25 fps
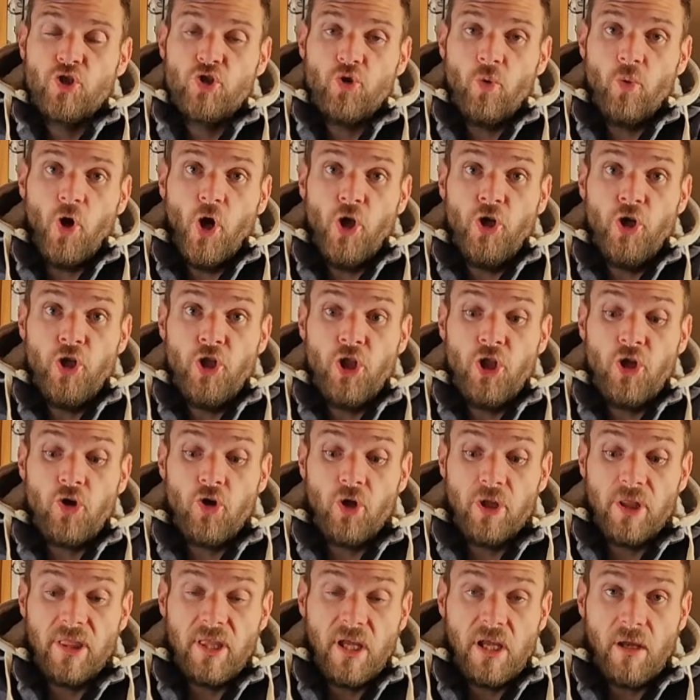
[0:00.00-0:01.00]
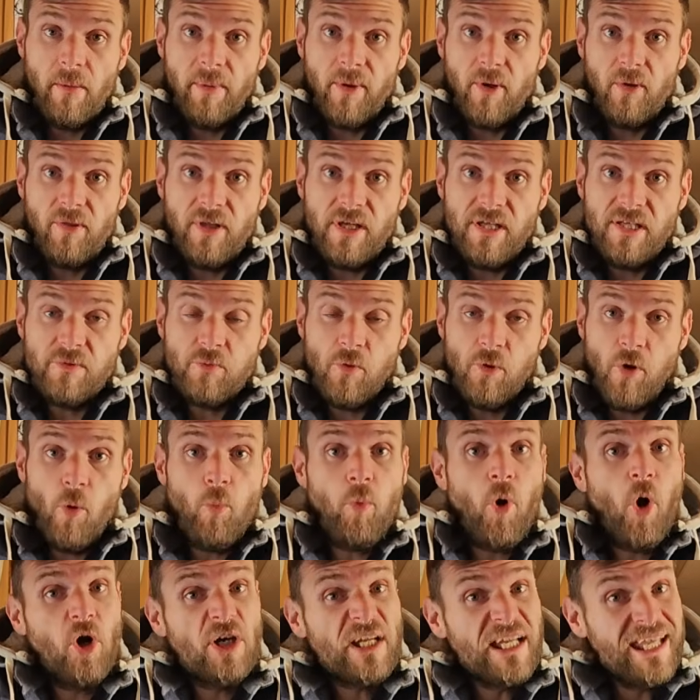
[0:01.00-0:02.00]
So another good thing about this, or
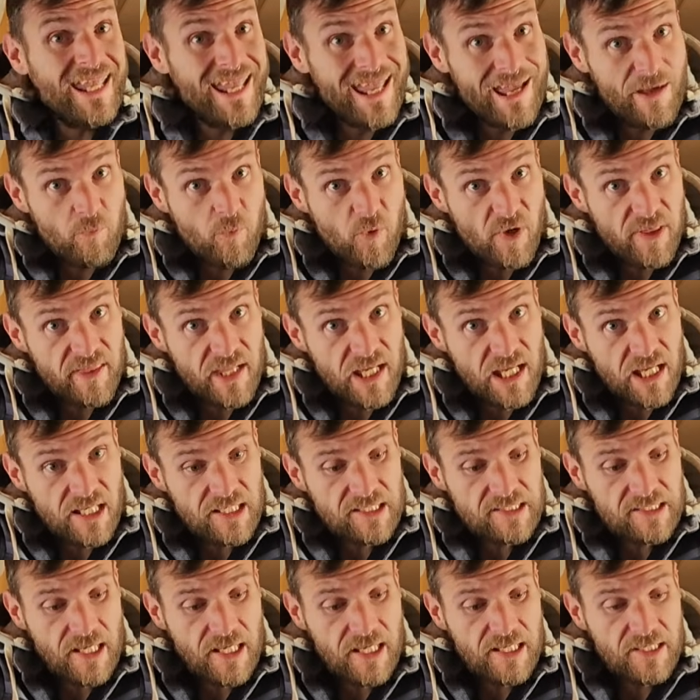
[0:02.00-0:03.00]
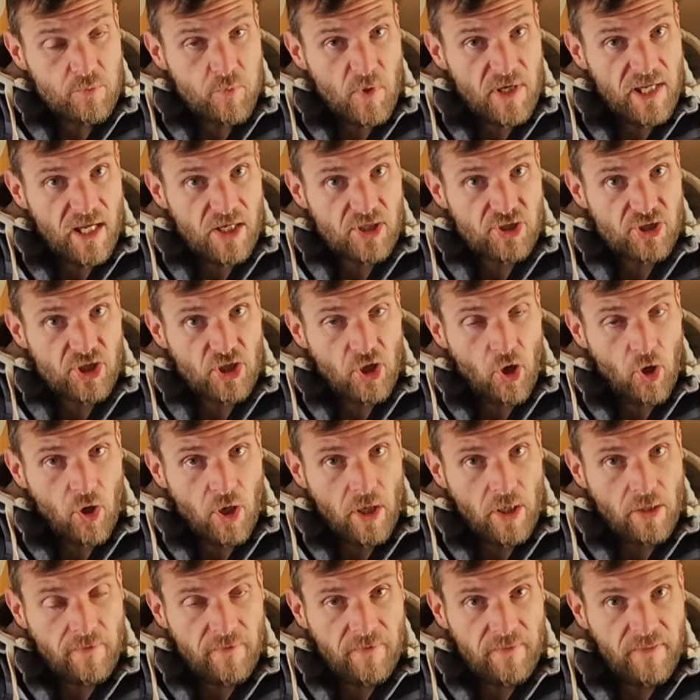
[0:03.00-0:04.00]
what came with this, is we actually
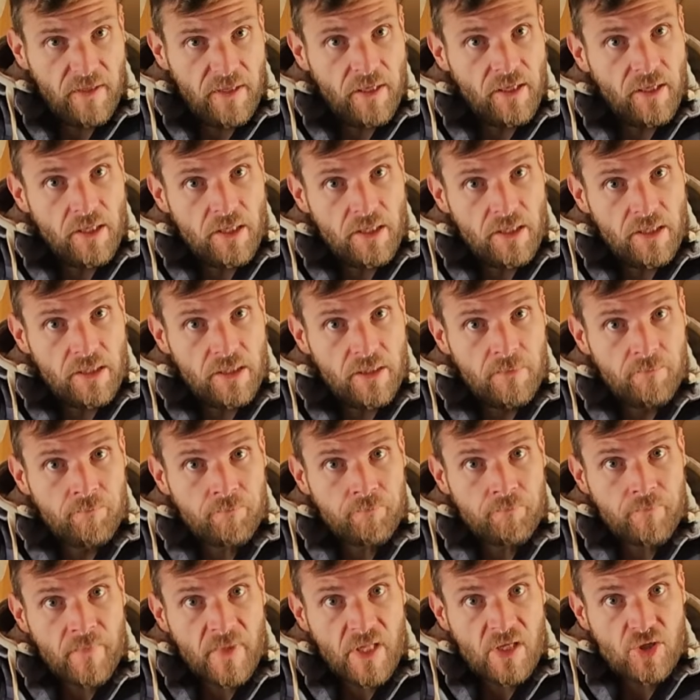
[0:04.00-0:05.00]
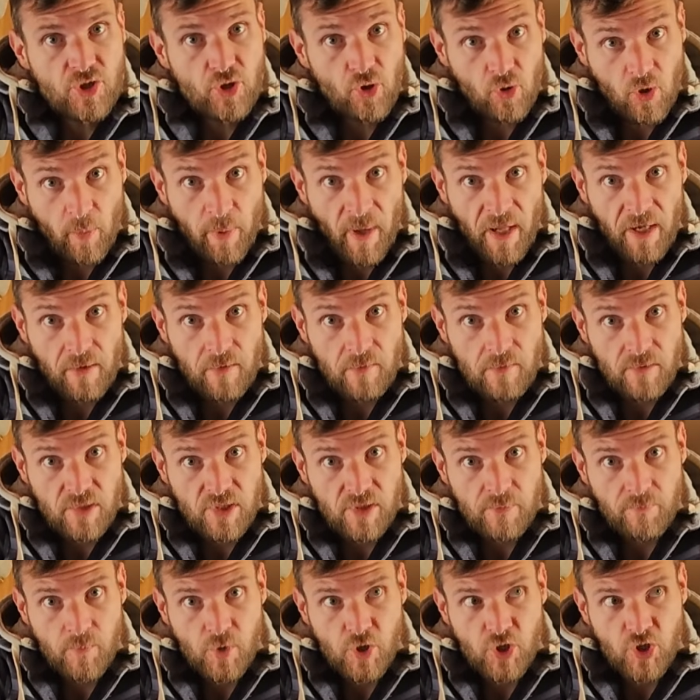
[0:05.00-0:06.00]
got the solar
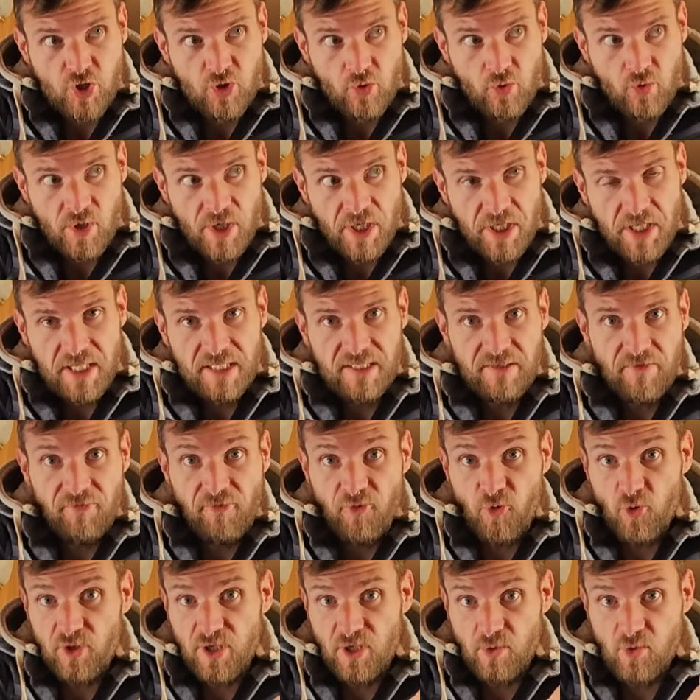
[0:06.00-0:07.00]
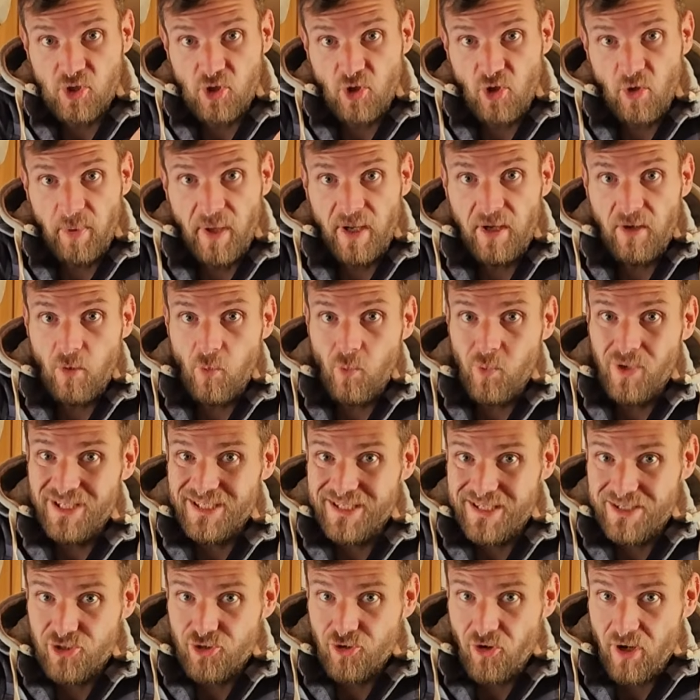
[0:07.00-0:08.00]
panels. So it is a fold out solar panel. We
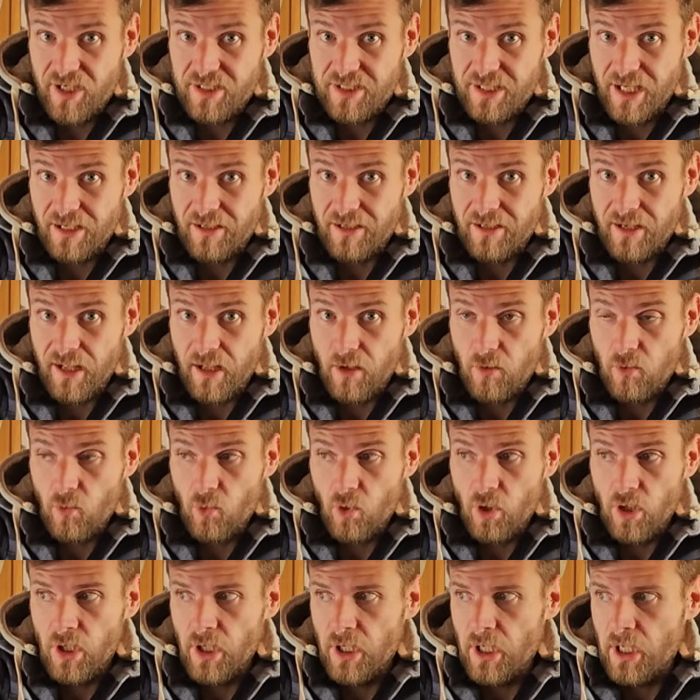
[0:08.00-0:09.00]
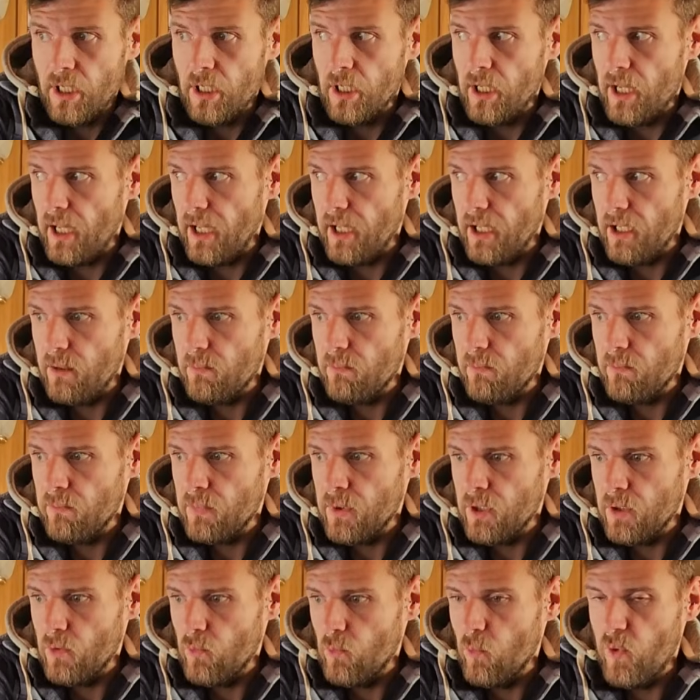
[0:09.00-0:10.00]
did try to get it out.
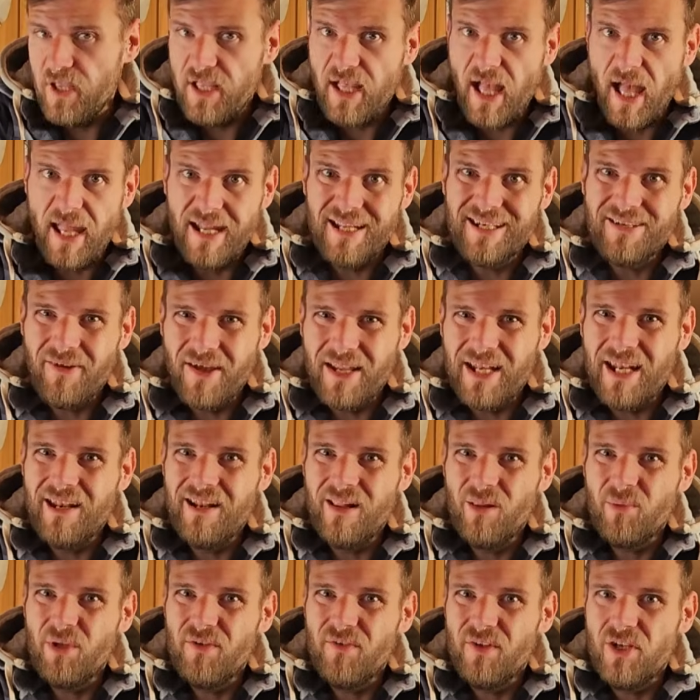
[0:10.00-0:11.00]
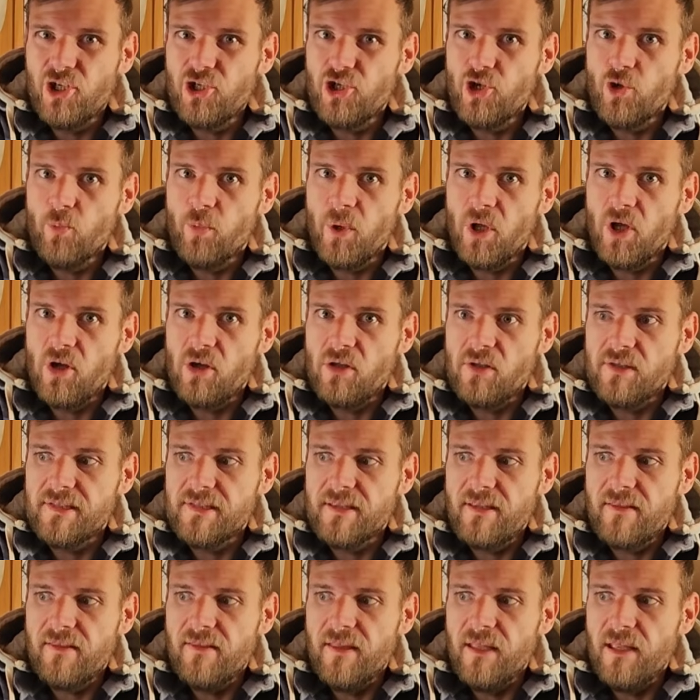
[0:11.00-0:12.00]
We kind of had a little bit of an issue
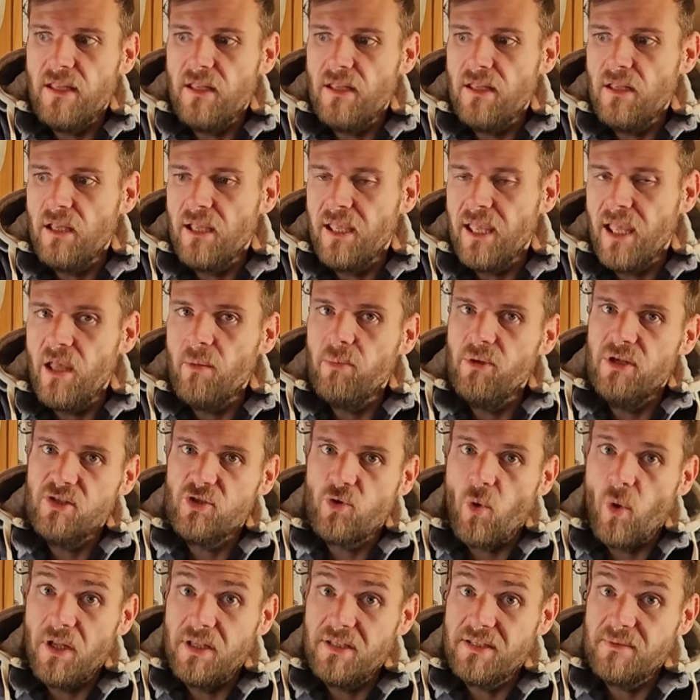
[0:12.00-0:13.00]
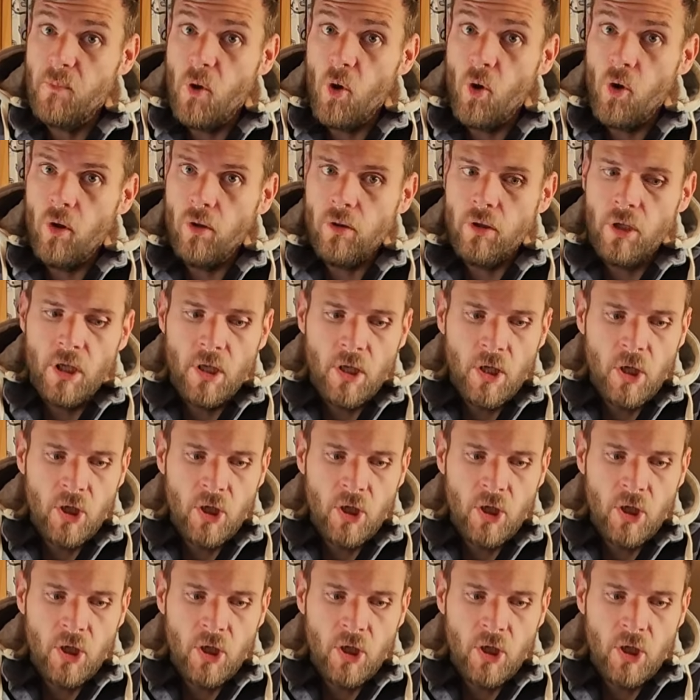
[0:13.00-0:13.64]
because the cable is quite small,